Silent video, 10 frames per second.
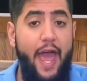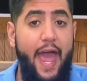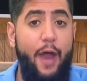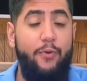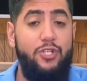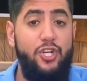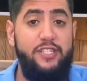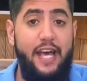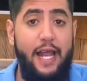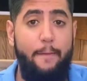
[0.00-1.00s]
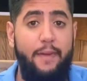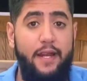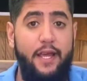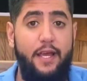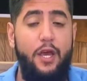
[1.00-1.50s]
and we just had a
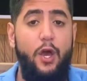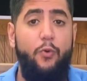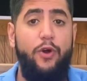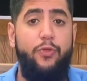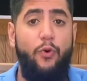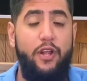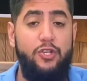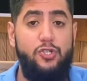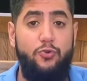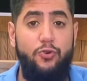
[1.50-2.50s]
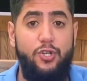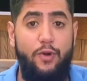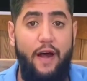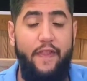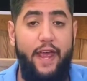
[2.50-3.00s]
meeting with one of the schools
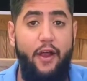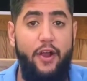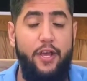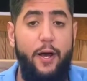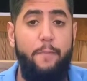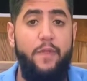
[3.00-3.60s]
around the area.